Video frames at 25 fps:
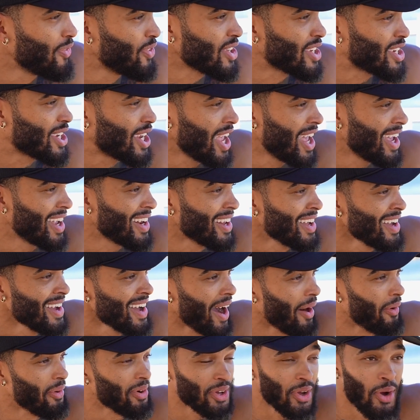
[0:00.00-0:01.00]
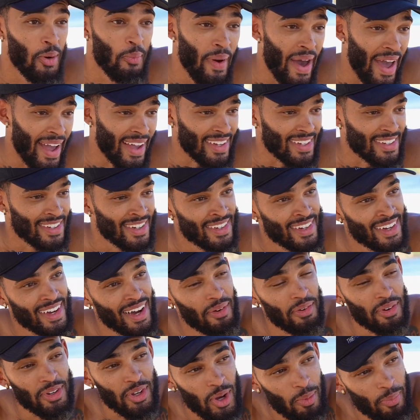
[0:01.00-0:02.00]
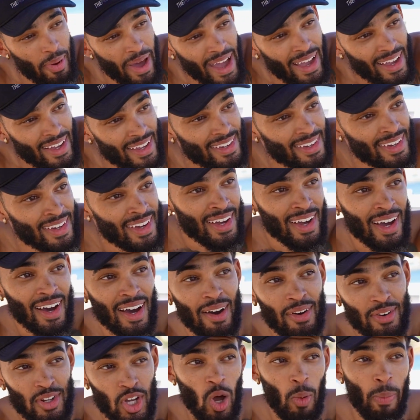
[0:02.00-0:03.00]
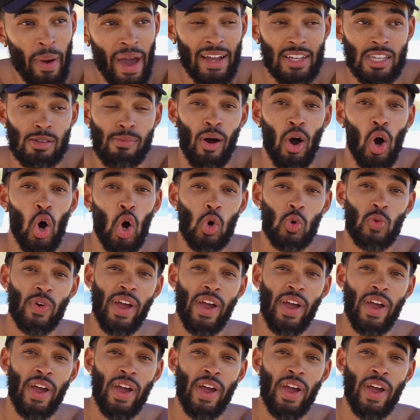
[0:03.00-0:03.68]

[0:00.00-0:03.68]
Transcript: this shit. I want to go back. I want to go back. I want to go back to my old